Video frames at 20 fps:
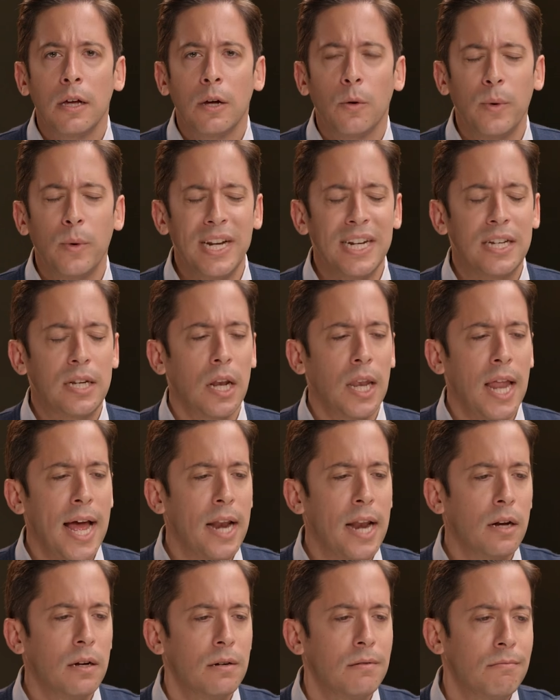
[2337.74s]
We need to
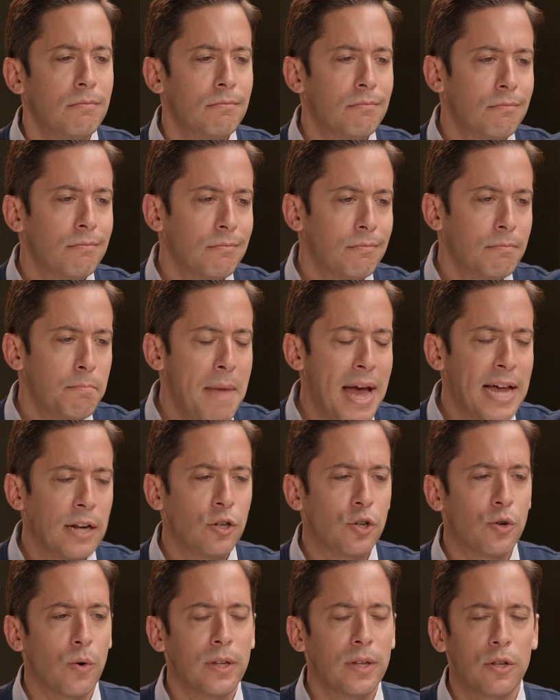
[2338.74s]
let
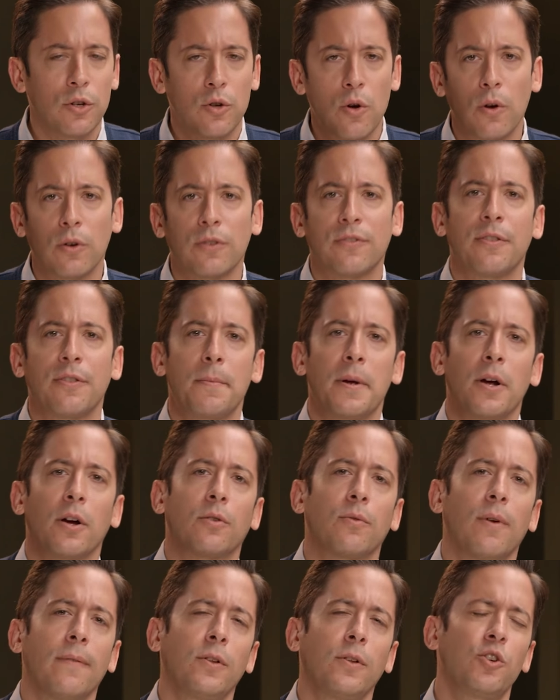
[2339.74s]
men join the Daughters of the
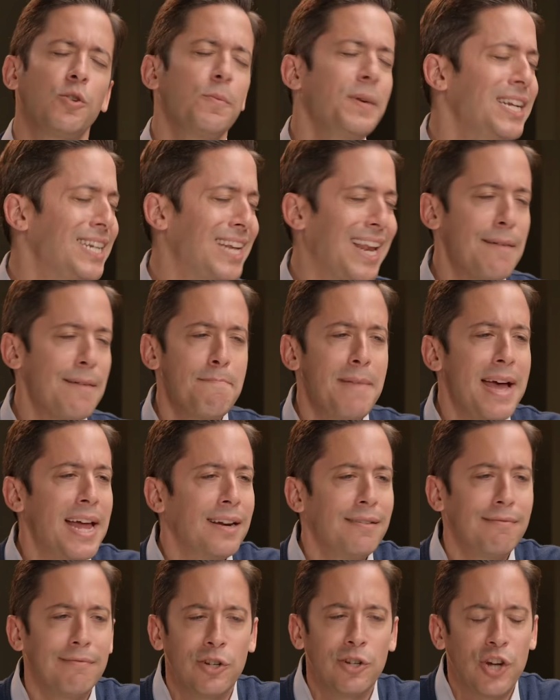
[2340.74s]
American Revolution. We need to let
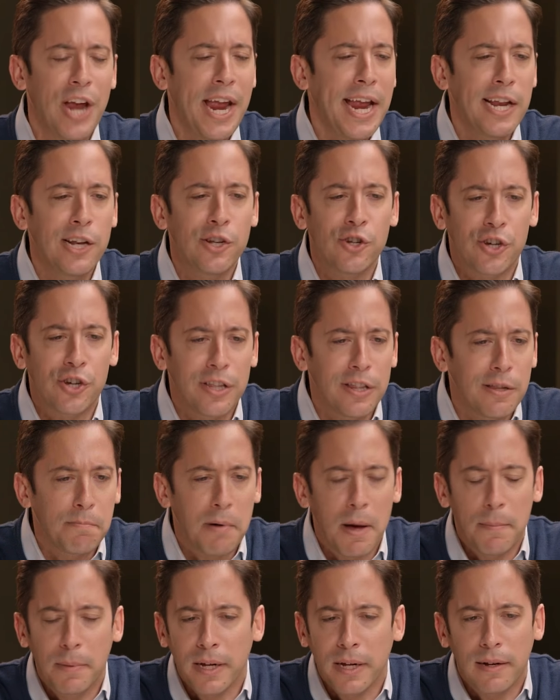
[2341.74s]
men change
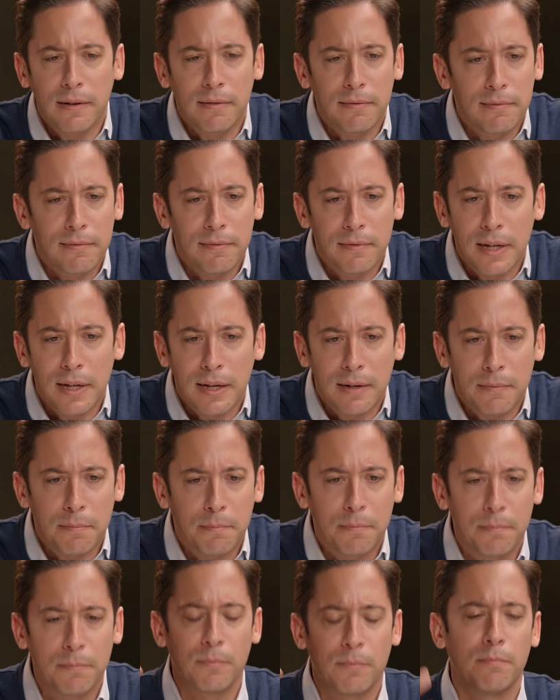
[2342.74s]
public uh,
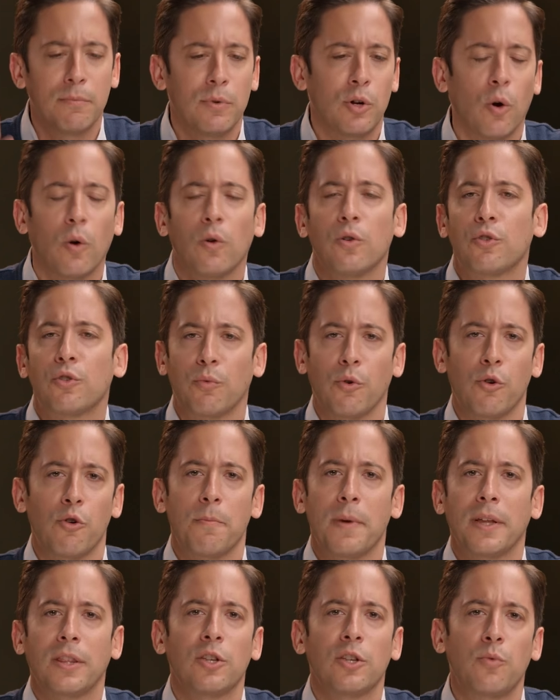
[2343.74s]
girls'
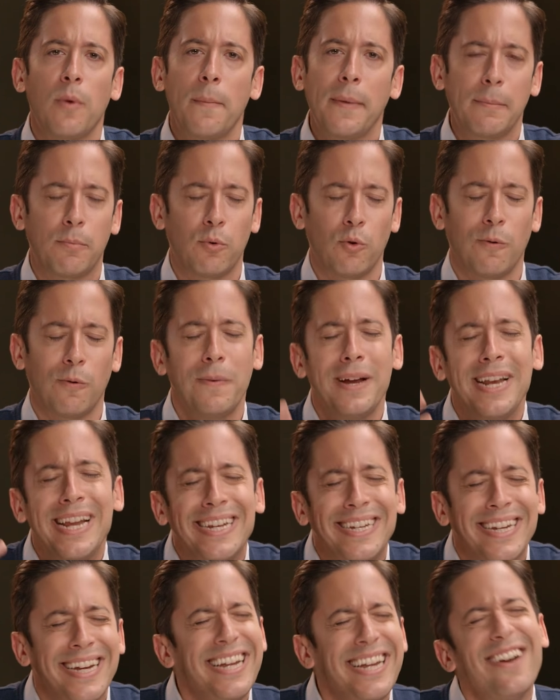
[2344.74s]
room at the swimming pool. We
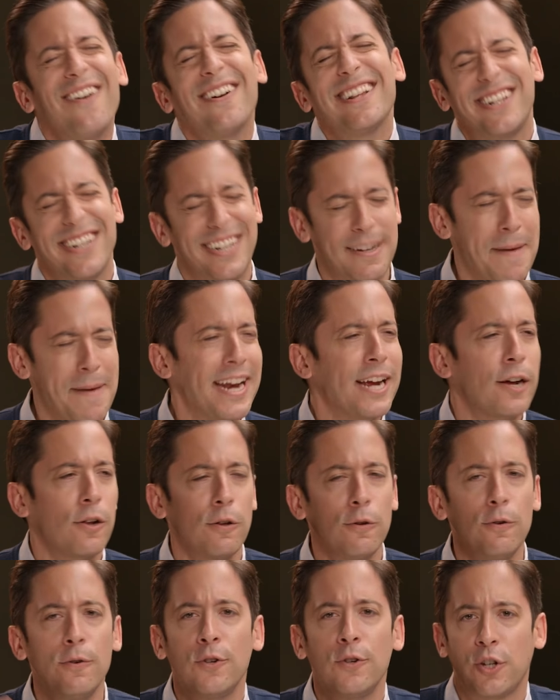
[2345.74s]
need to, you know, it's just about
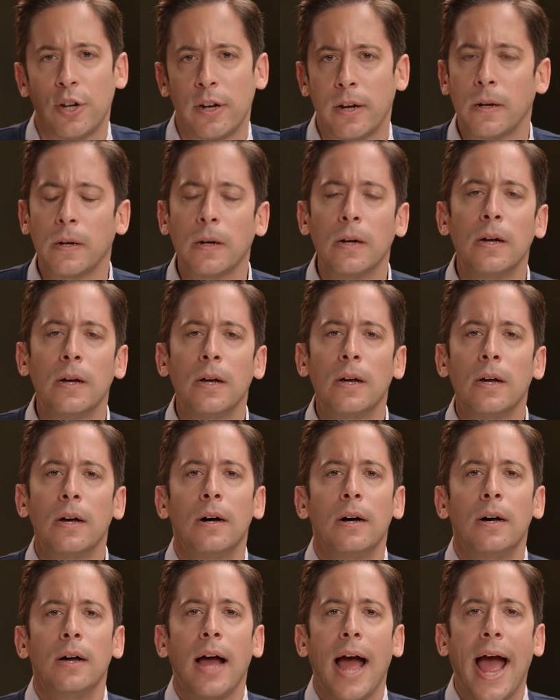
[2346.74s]
inclusion
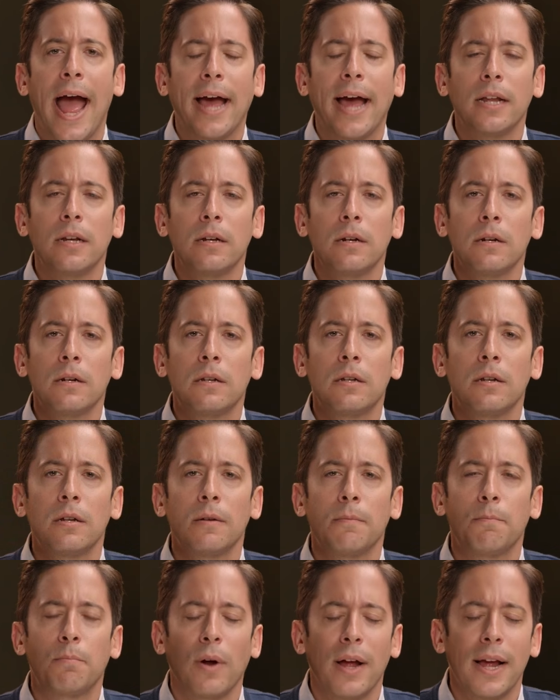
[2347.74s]
and
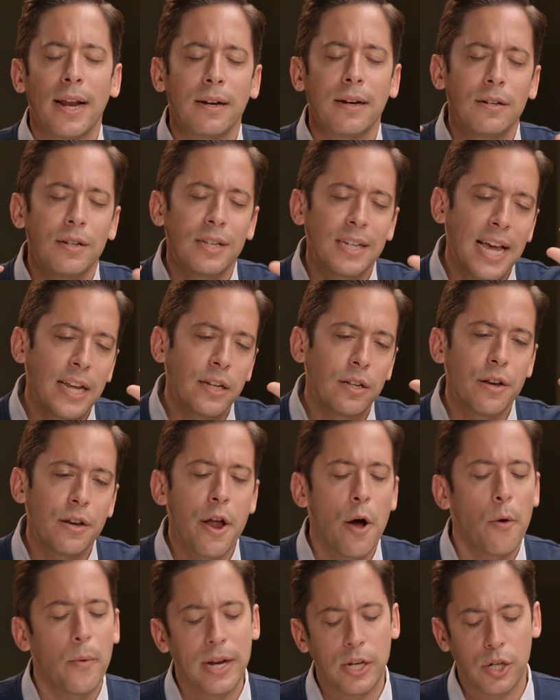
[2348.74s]
and just getting to
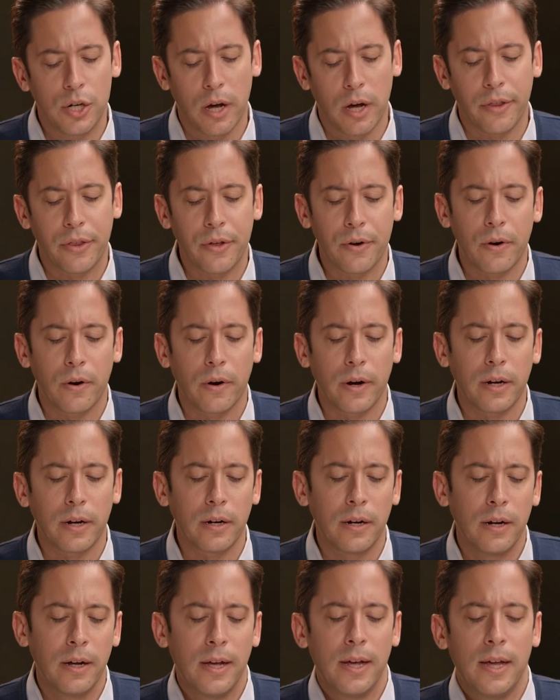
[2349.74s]
know each other
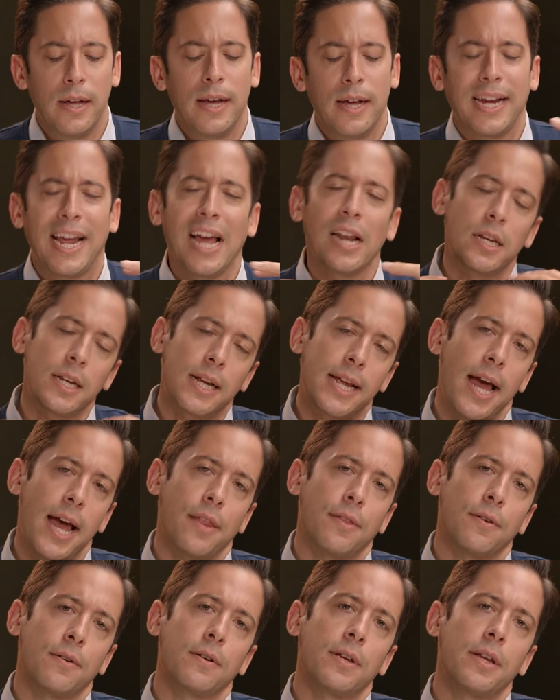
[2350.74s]
and getting
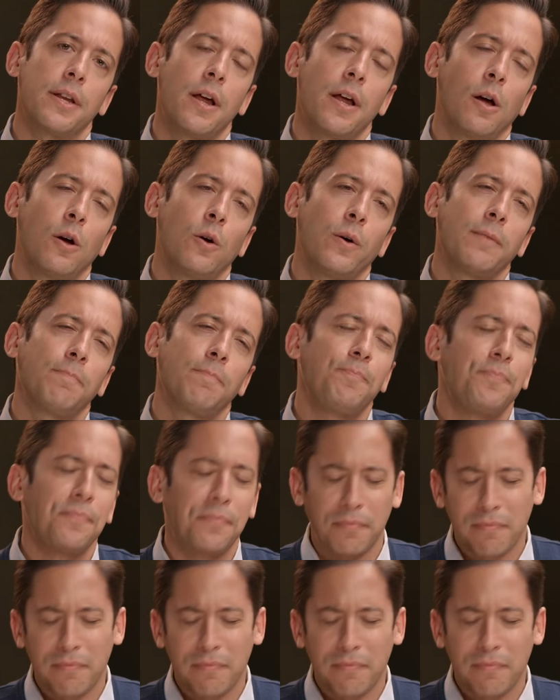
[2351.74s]
together, you know, and